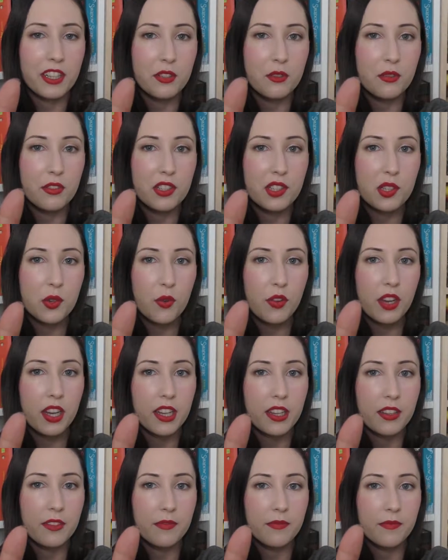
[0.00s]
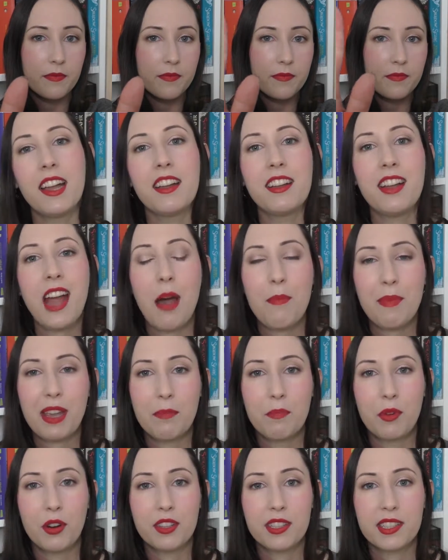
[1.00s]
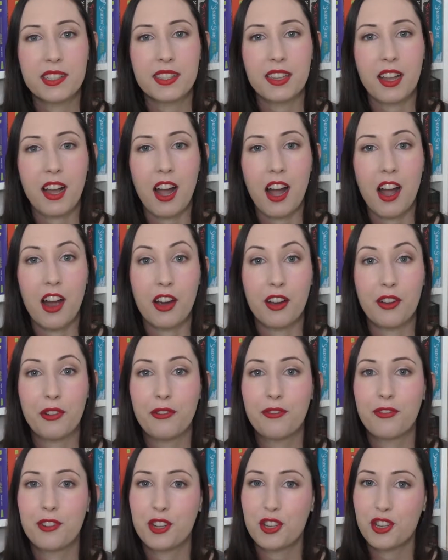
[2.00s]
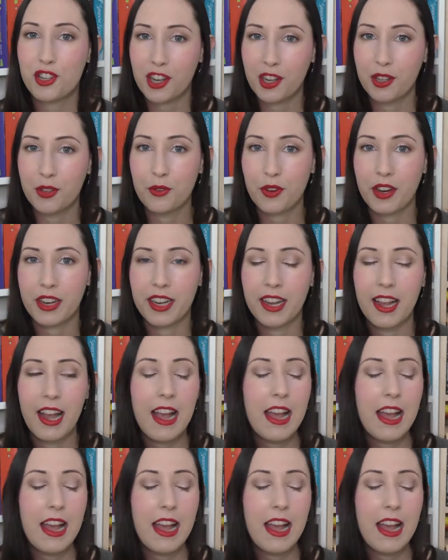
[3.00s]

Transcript: into the screen. Comic books are for children.